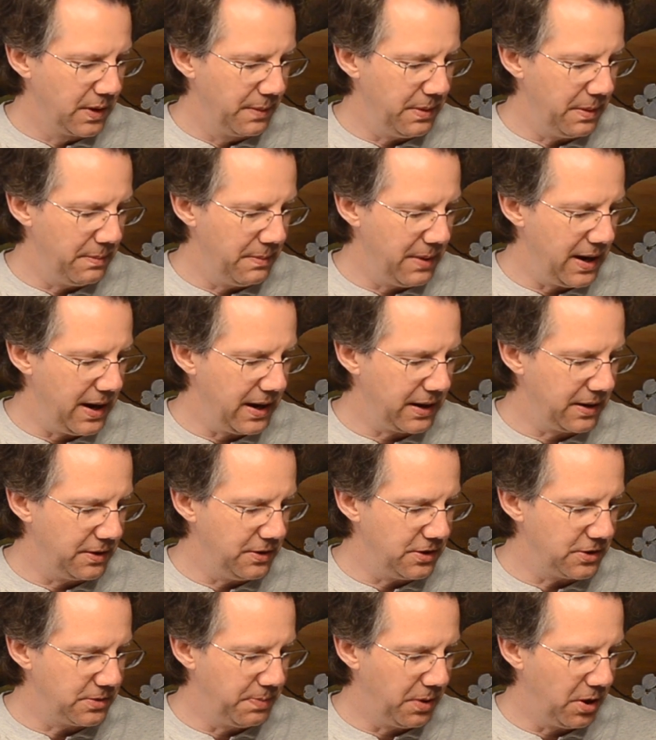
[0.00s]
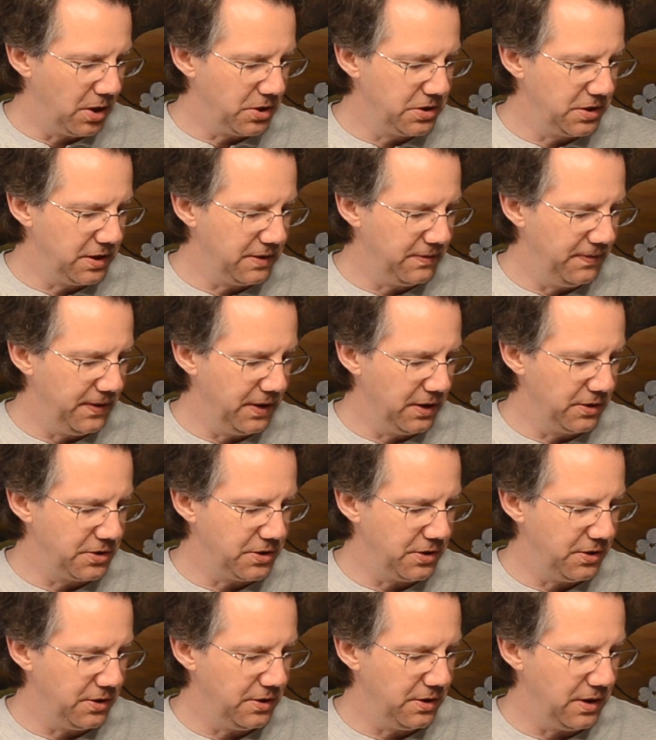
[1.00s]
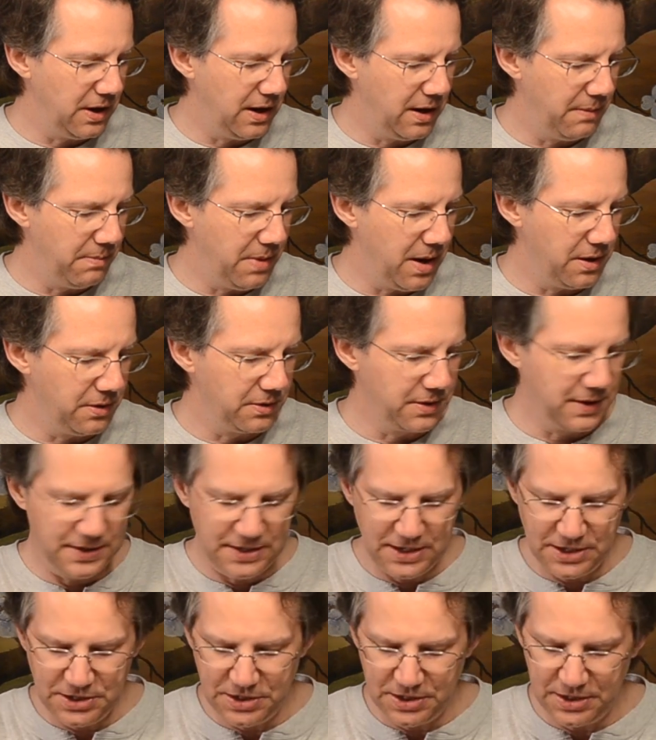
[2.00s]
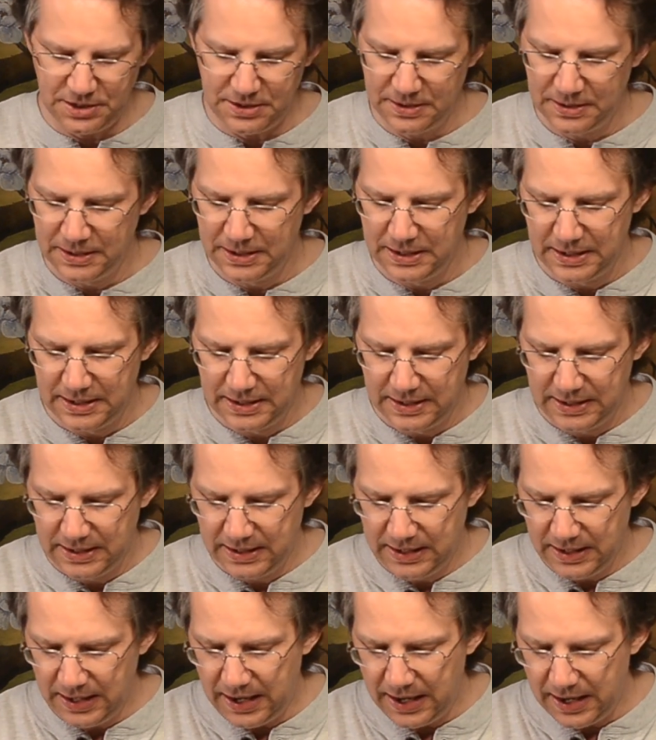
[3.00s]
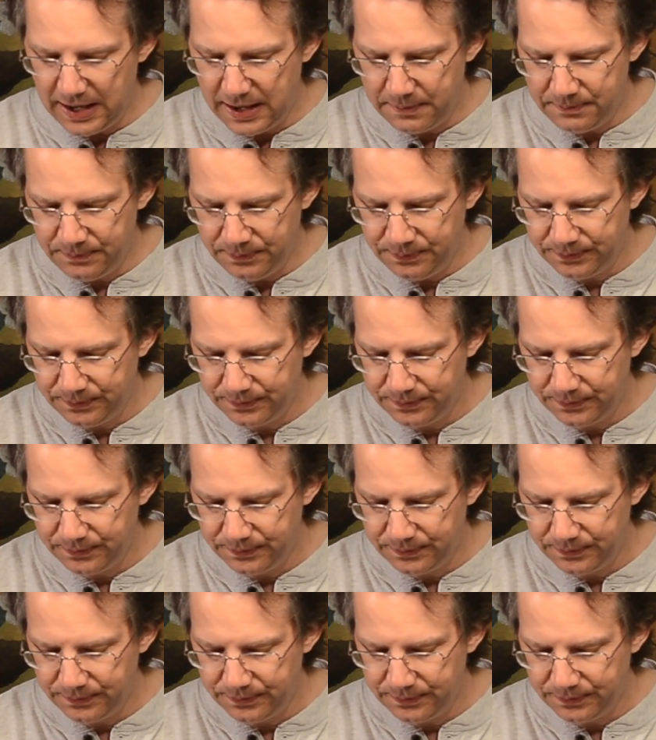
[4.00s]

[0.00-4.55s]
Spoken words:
But my goodness, partially filtered, bottle conditioned. The